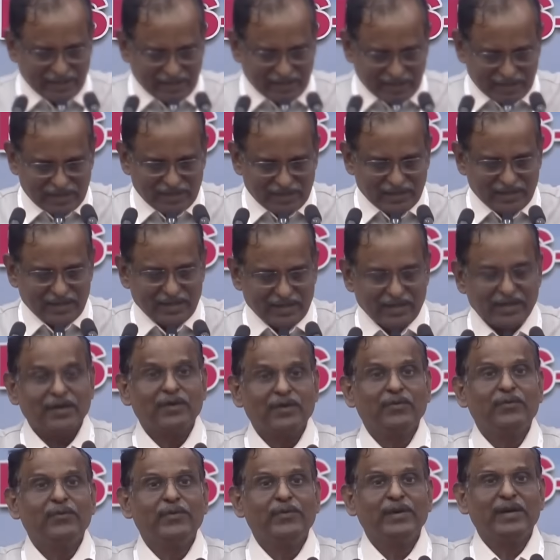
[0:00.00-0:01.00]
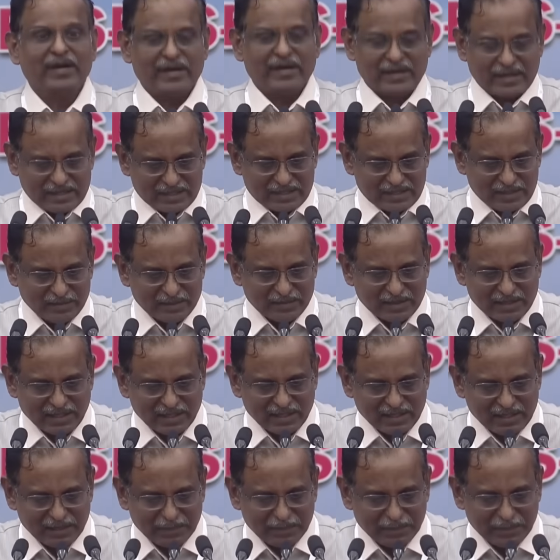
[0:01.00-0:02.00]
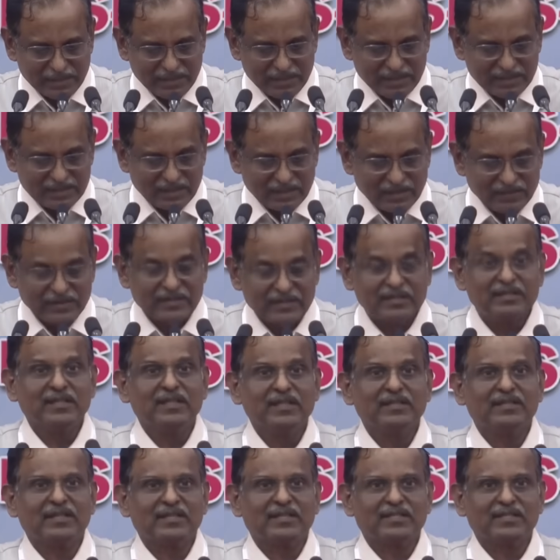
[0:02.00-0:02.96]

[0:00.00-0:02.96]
back from this rare